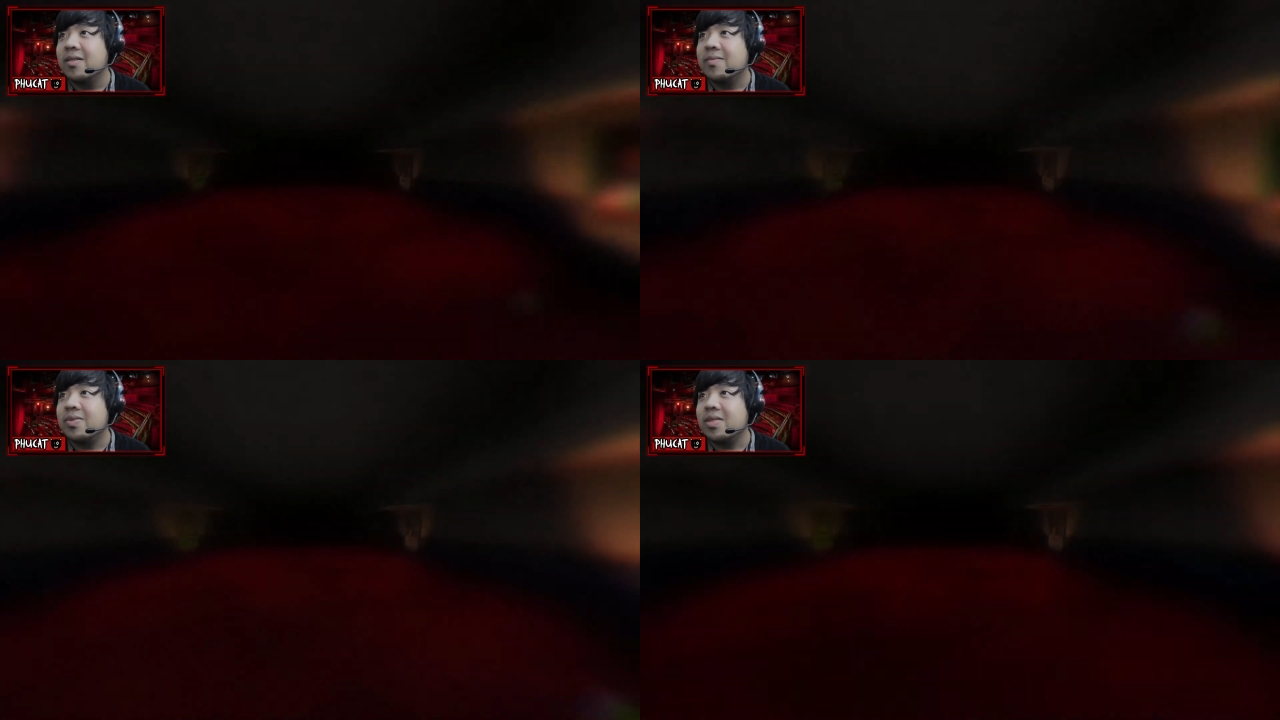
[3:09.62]

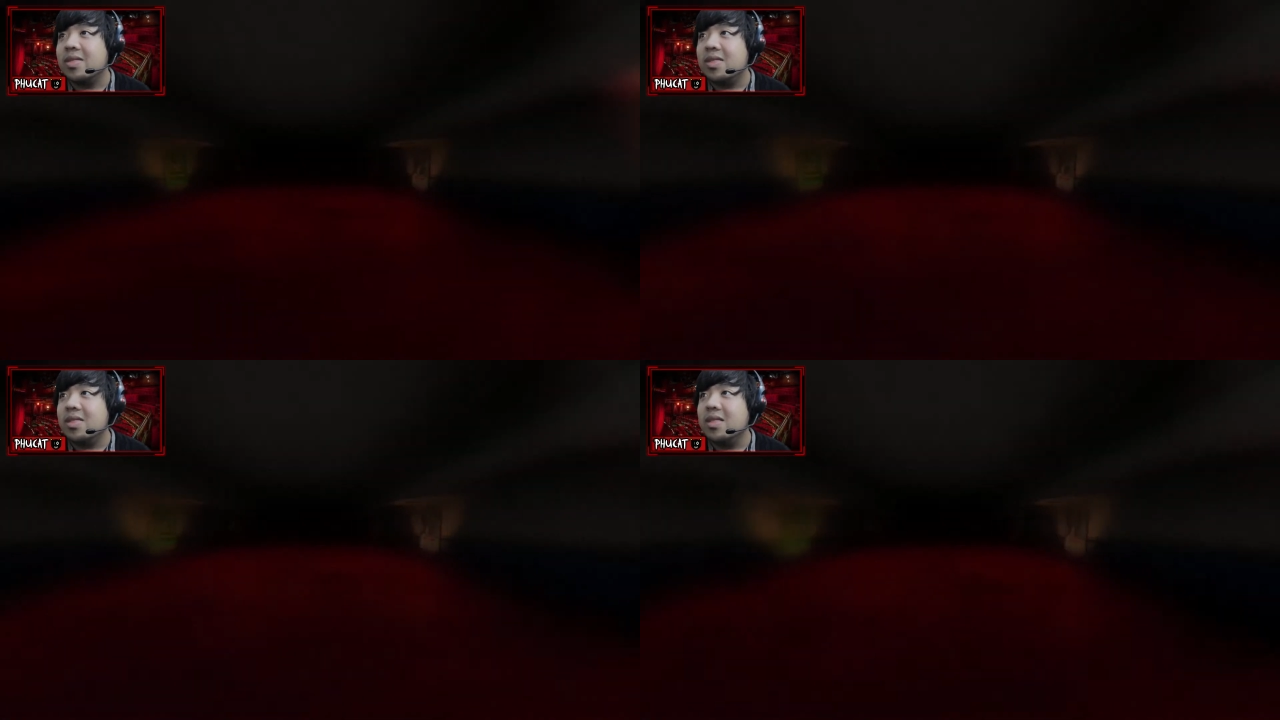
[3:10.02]

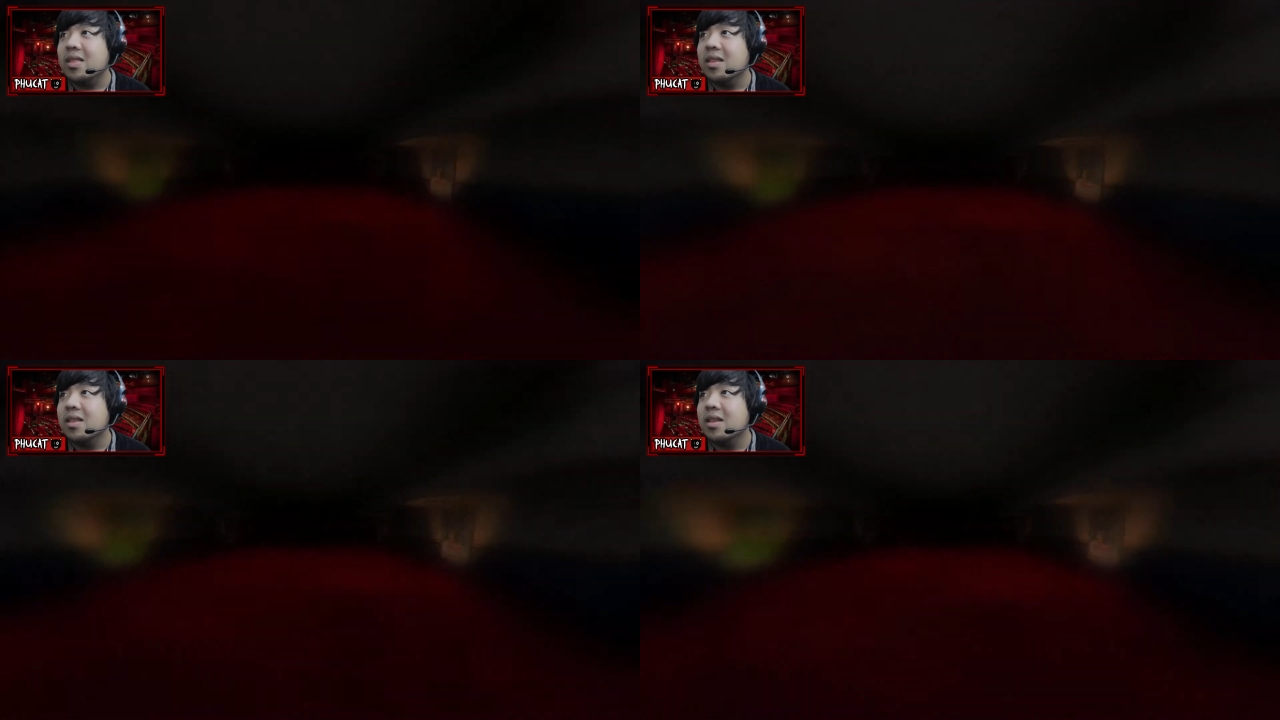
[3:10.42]

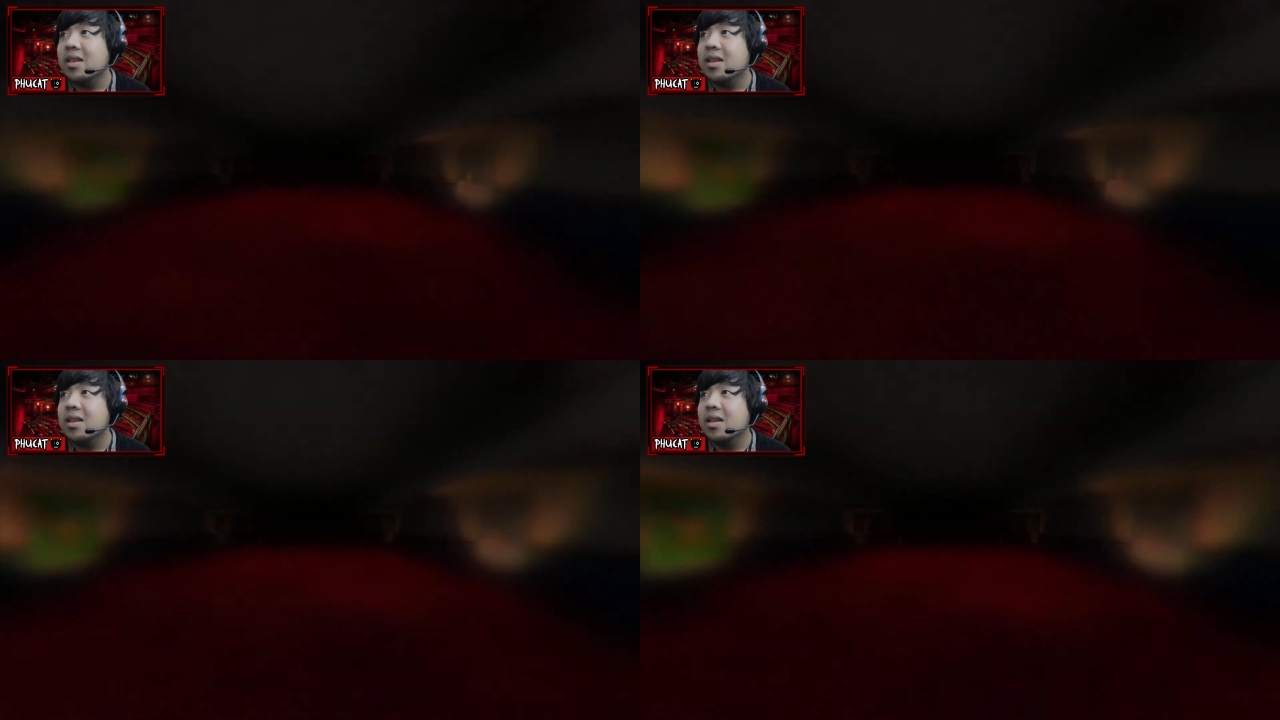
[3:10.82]

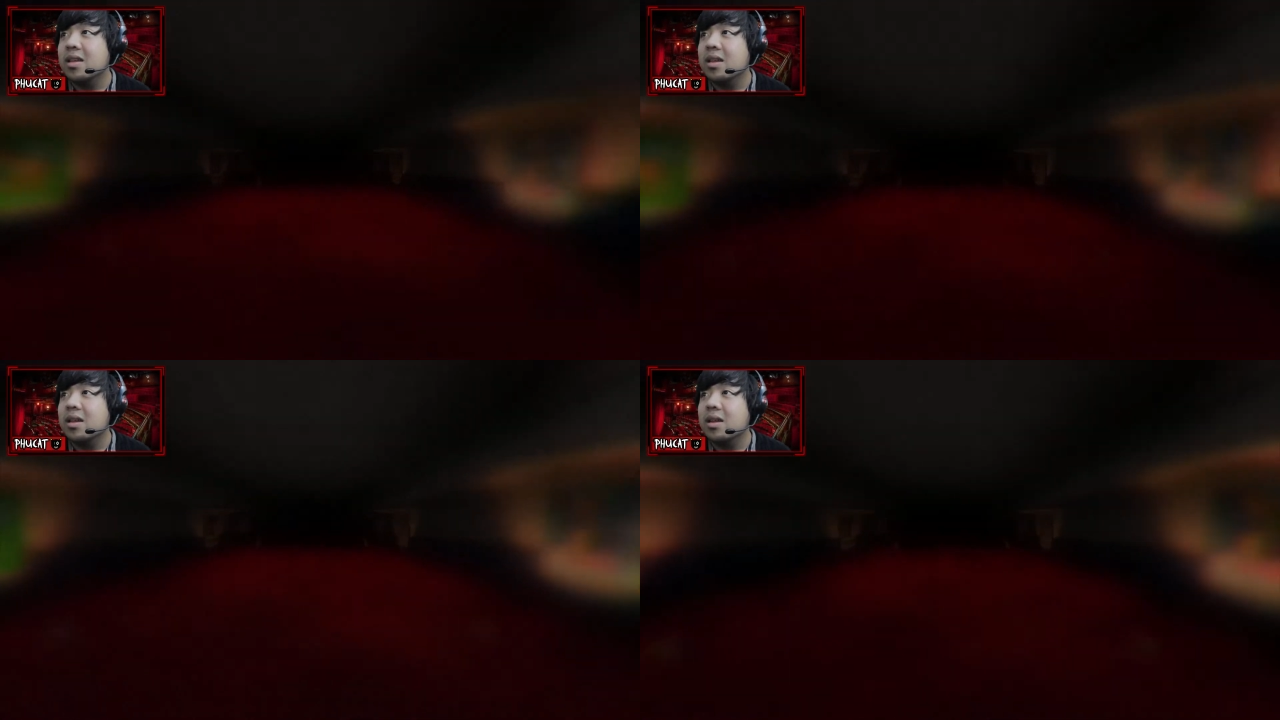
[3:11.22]

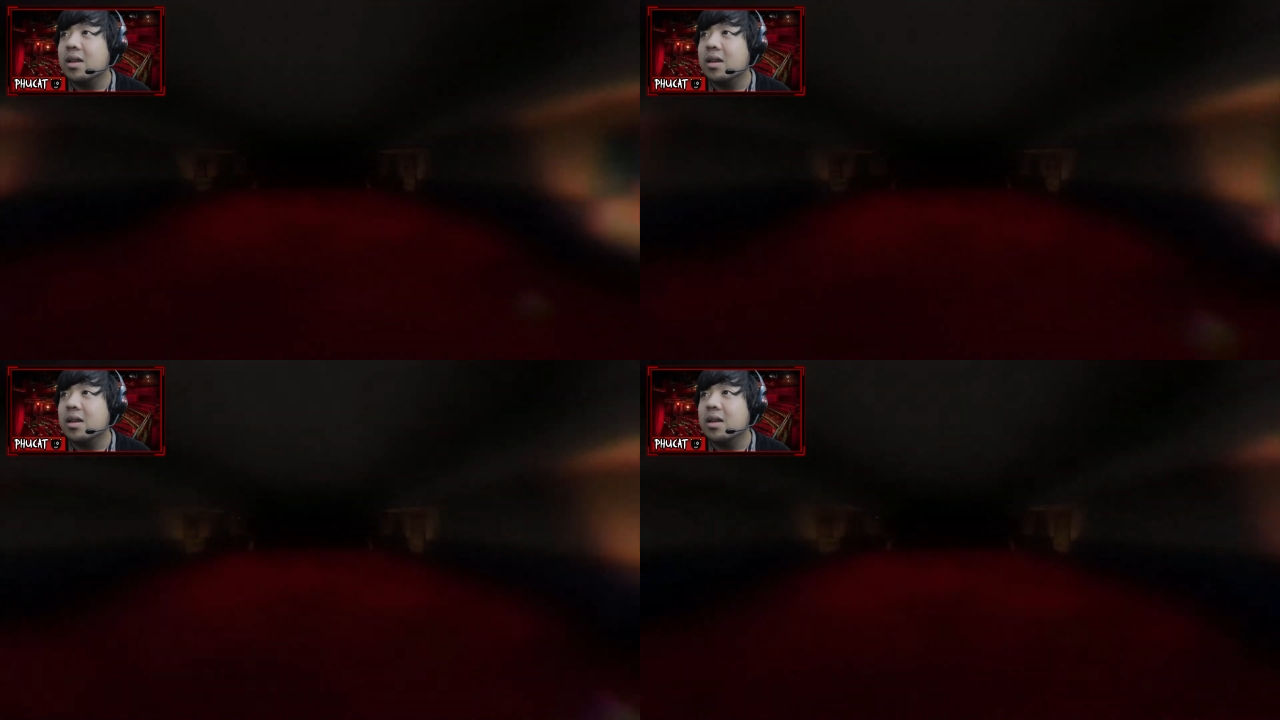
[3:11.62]

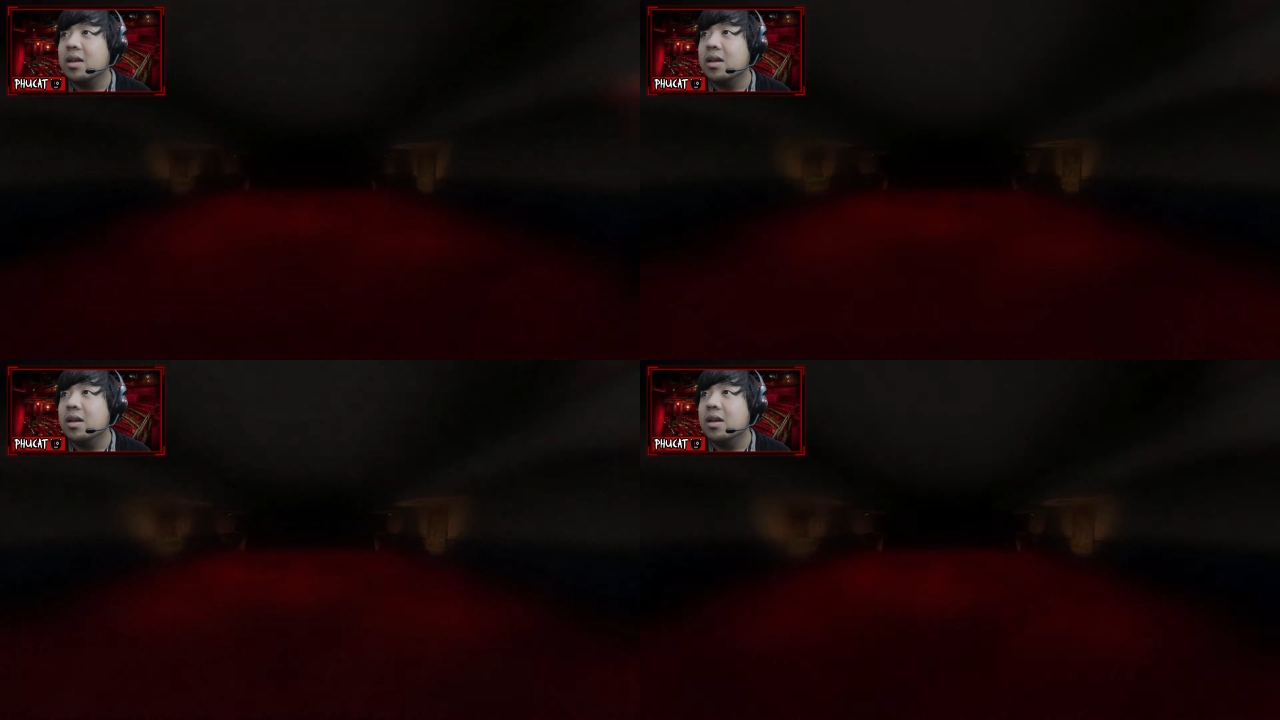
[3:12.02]

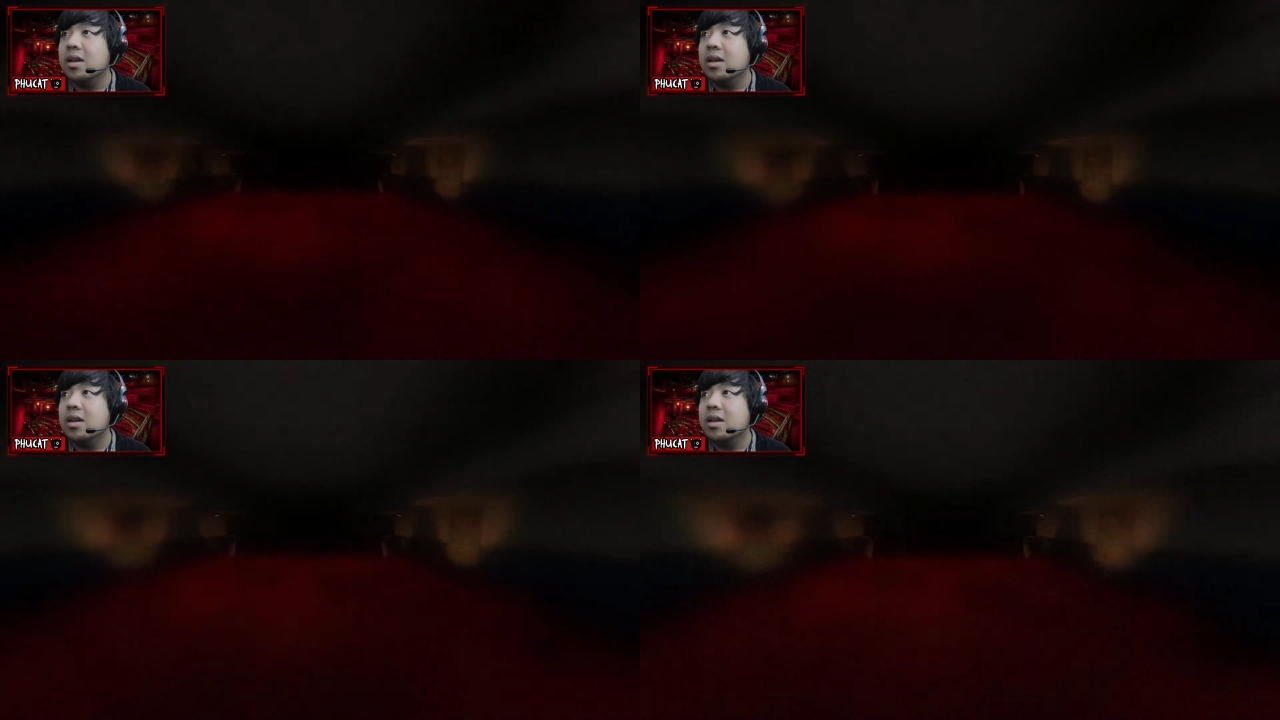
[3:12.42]

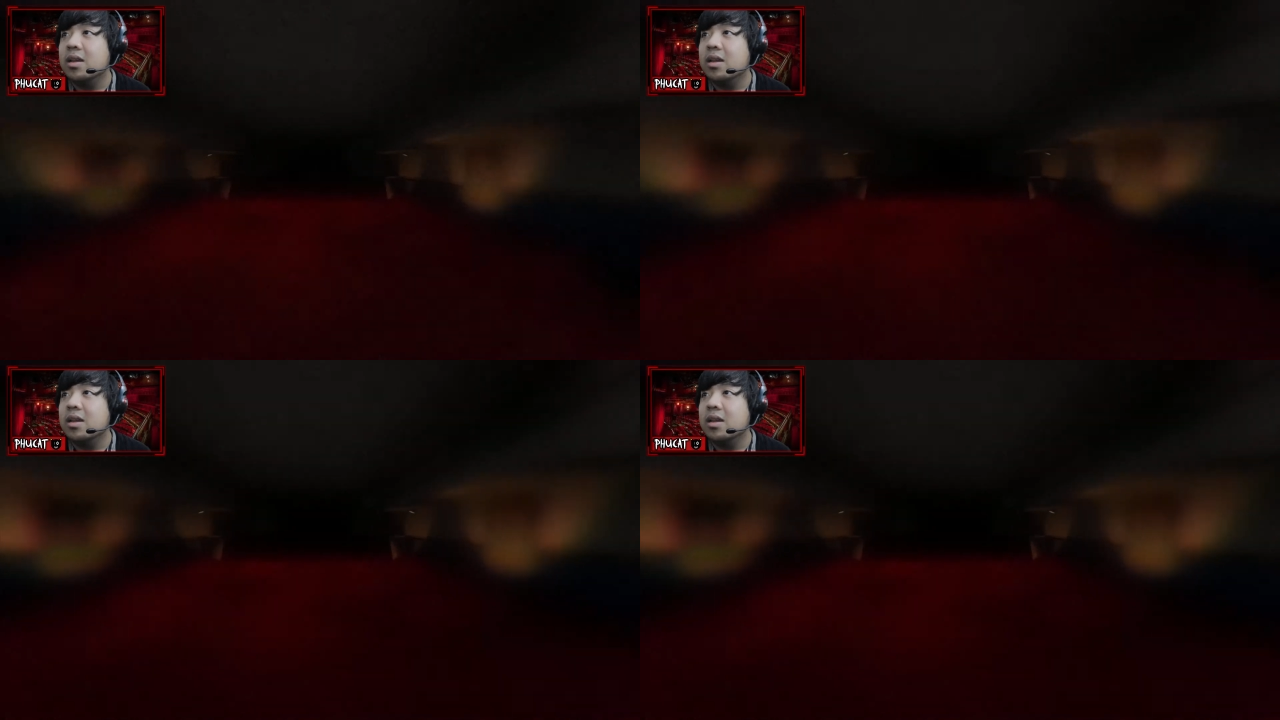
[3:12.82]
No one is speaking in this clip.